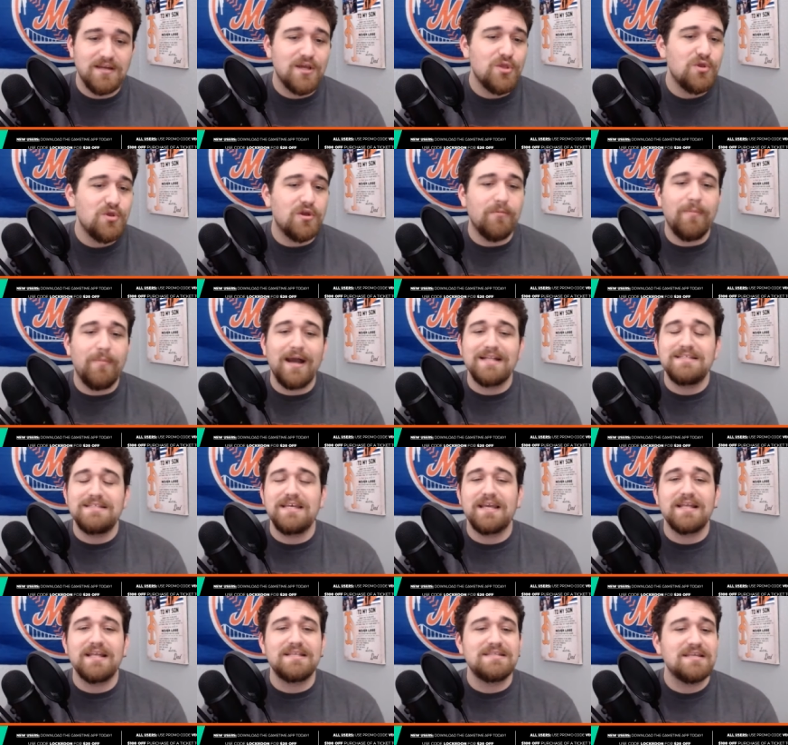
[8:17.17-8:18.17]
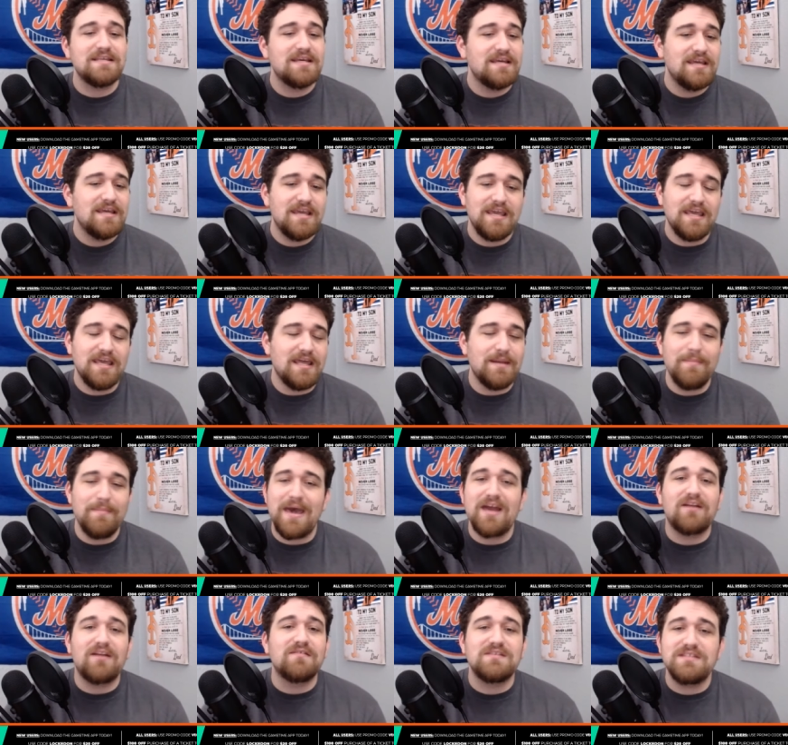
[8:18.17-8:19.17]
You can buy tickets in a
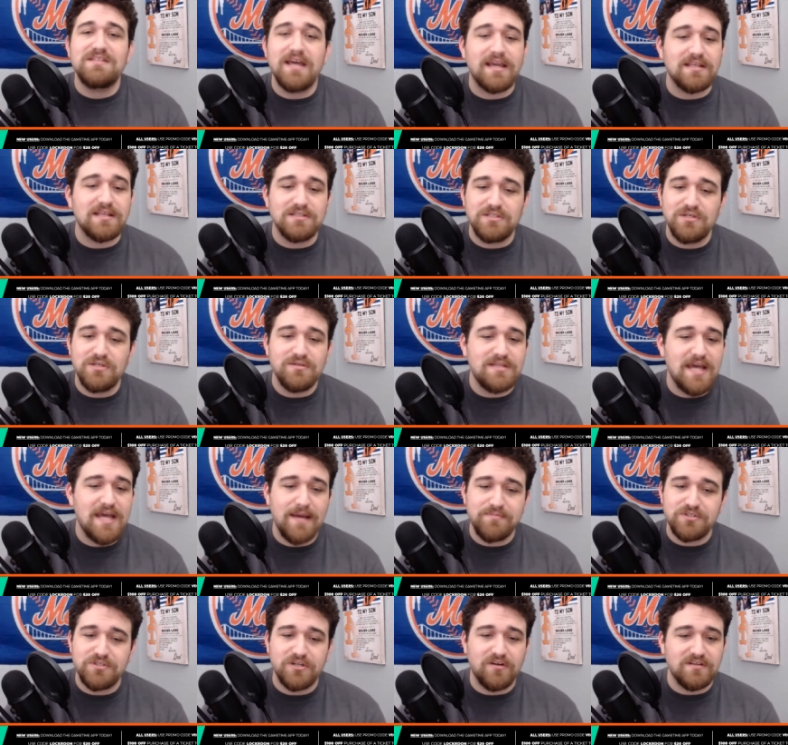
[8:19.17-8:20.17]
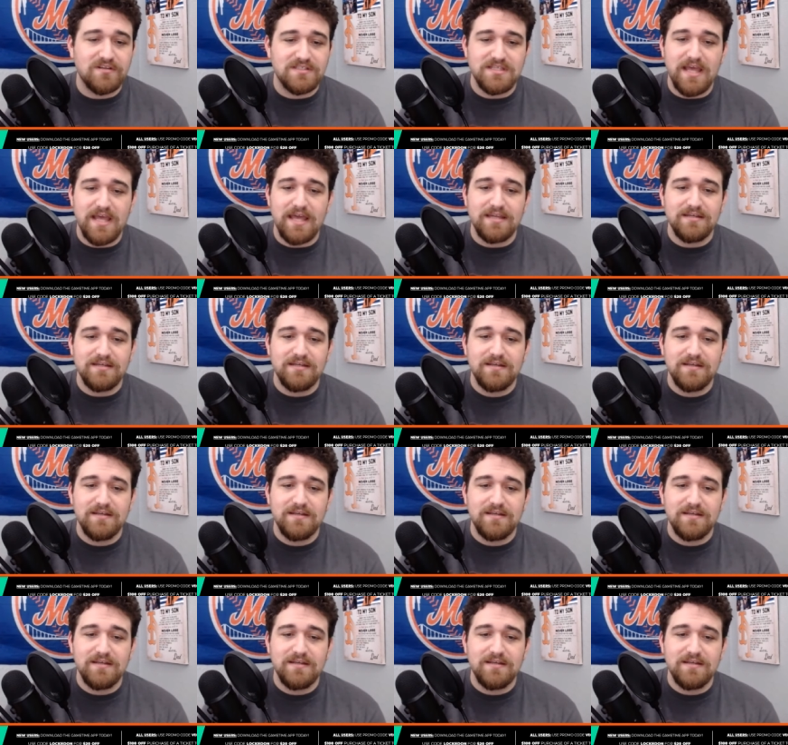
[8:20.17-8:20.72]
matter of seconds. Two taps, you're all set.